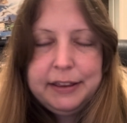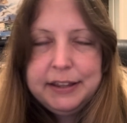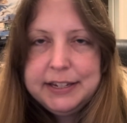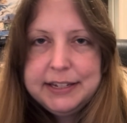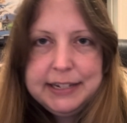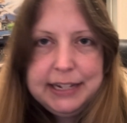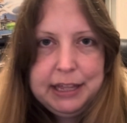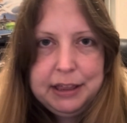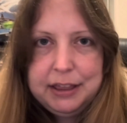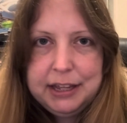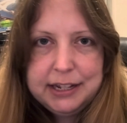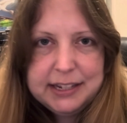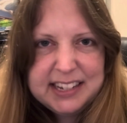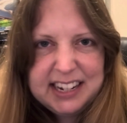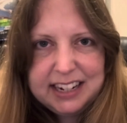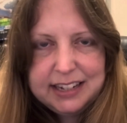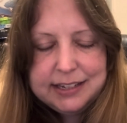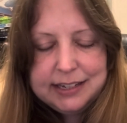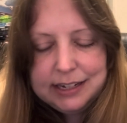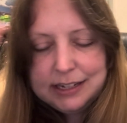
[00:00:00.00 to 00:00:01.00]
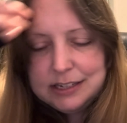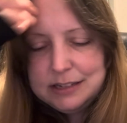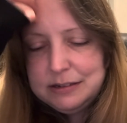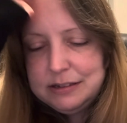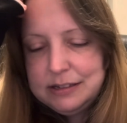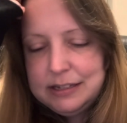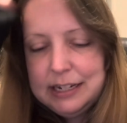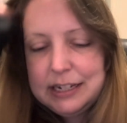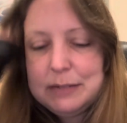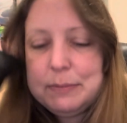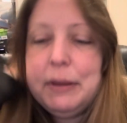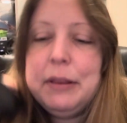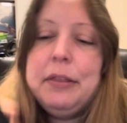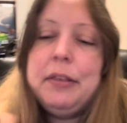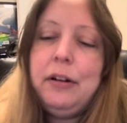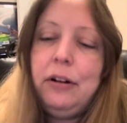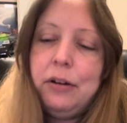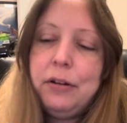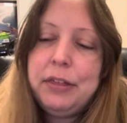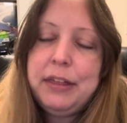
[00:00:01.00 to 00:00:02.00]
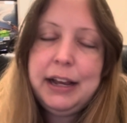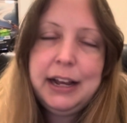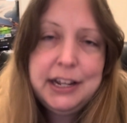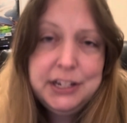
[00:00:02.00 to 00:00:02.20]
this knee thing is like a six month long thing.